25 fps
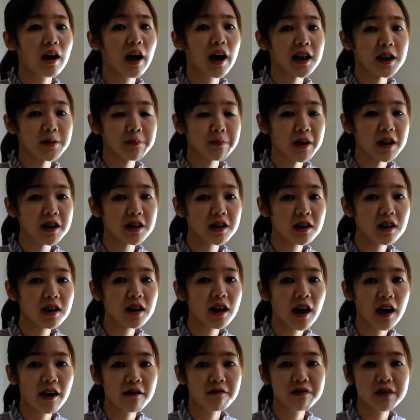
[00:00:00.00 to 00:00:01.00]

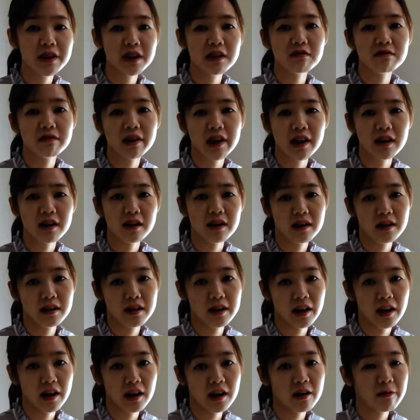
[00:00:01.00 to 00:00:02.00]
especially after rainy
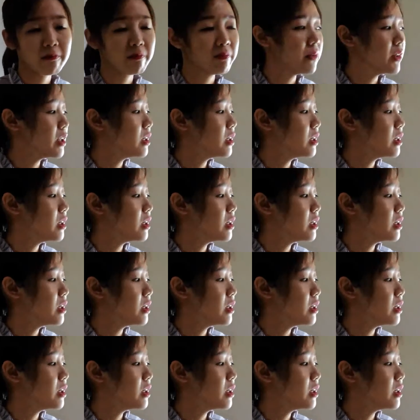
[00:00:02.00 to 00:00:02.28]
day,